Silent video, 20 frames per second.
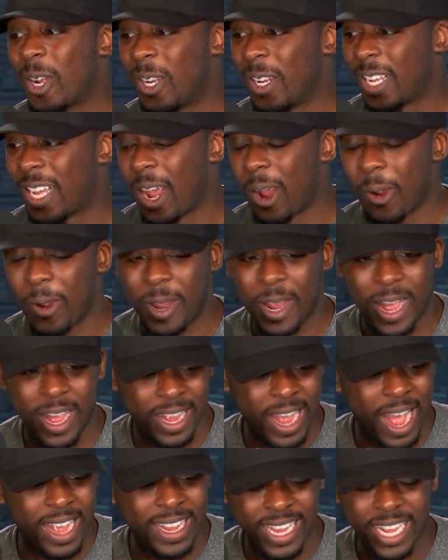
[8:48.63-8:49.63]
to carry,
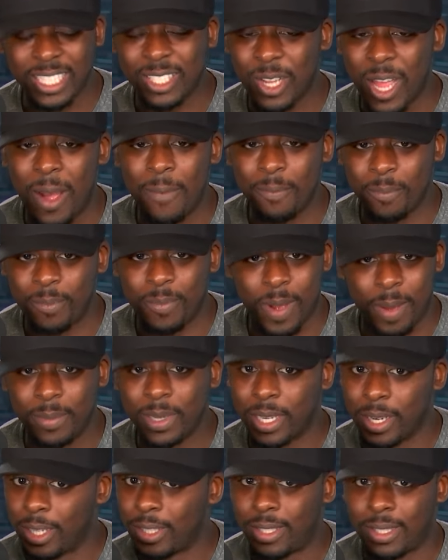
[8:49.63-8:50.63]
I guess I'm
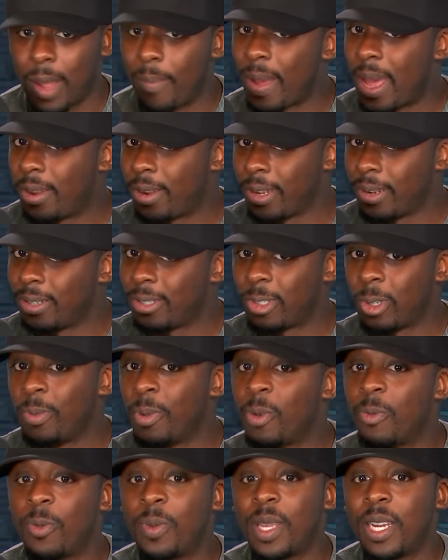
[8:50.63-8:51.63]
going to step out here and assume it
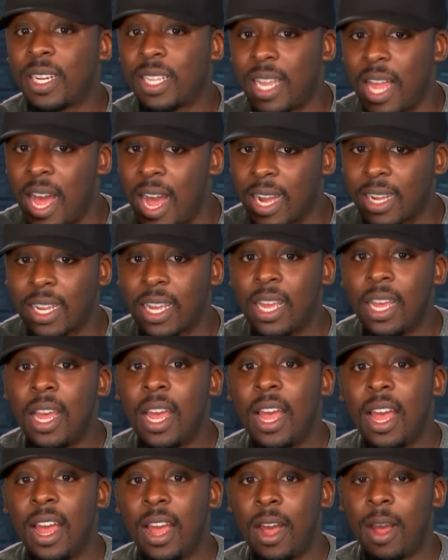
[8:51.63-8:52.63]
would be a Glock.
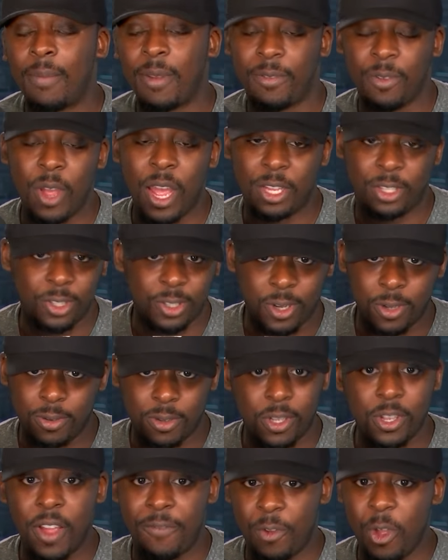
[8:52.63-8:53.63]
If you
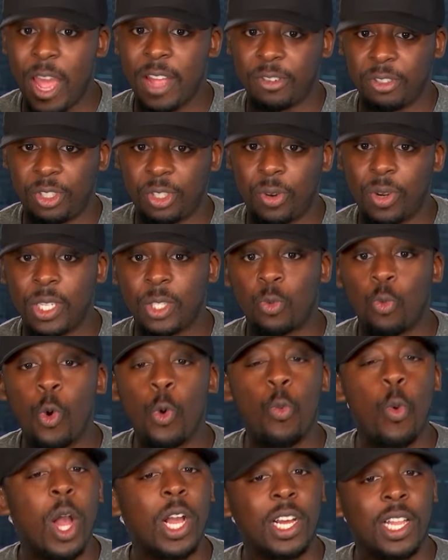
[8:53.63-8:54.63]
had your choice,
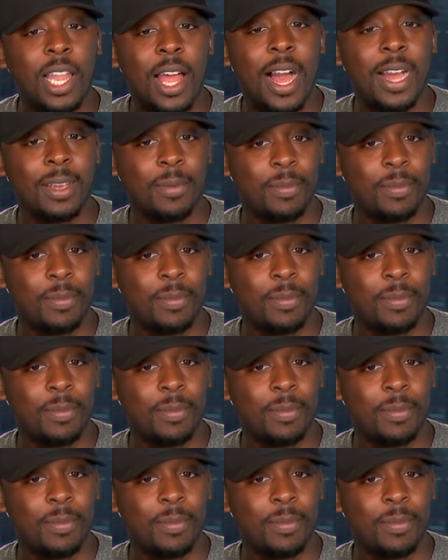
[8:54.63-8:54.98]
what Glock in